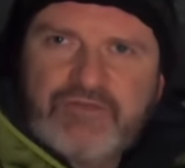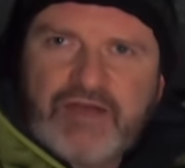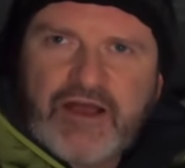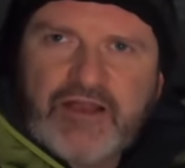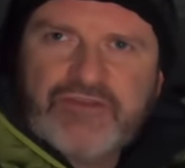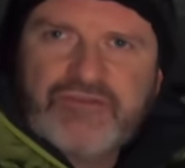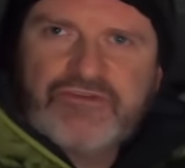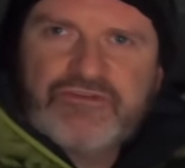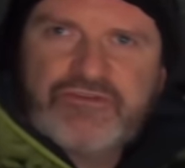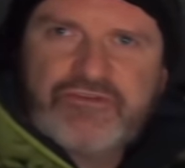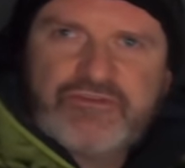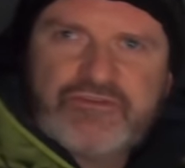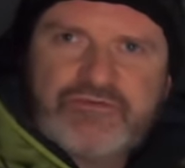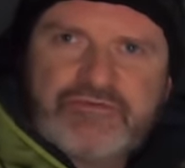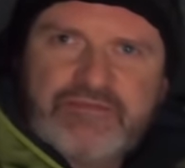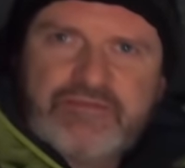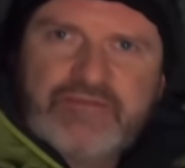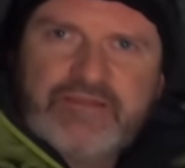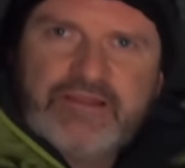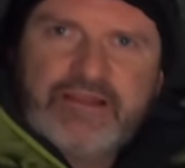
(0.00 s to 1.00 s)
I knew
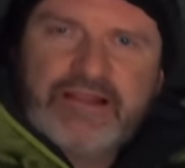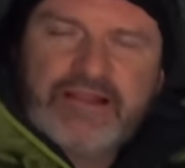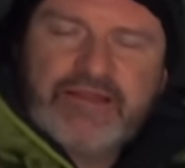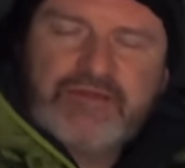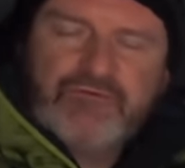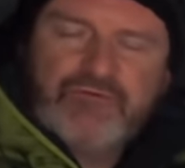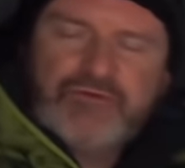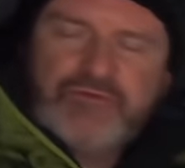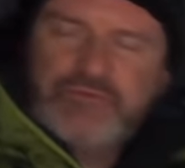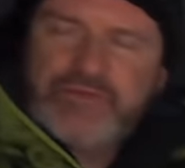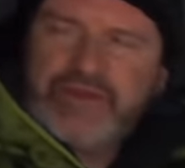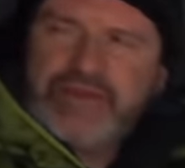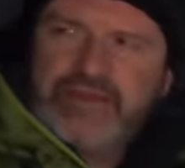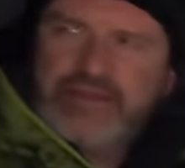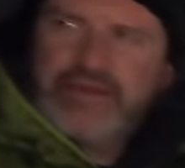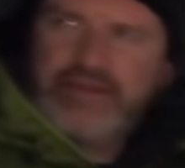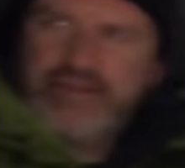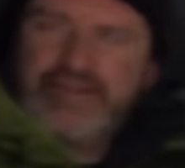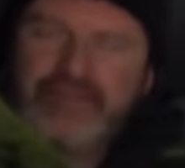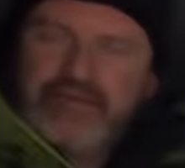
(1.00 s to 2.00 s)
that it would be
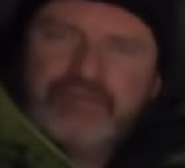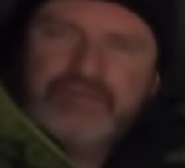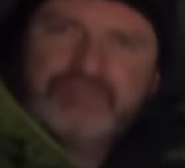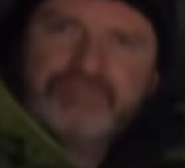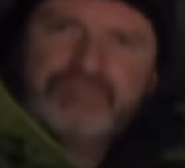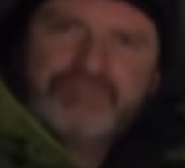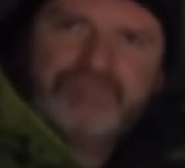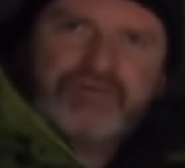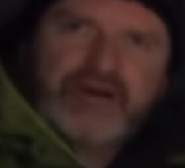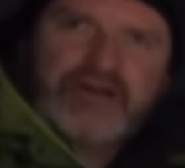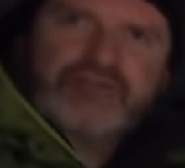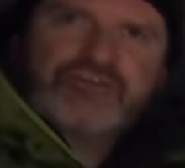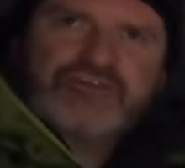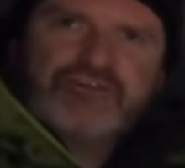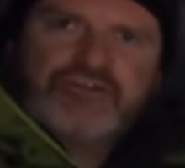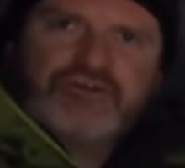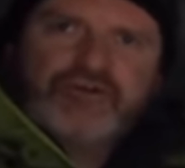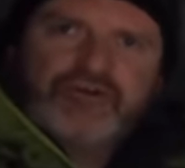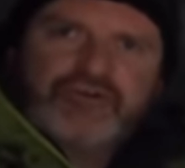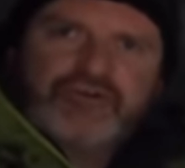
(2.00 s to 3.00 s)
kind of partially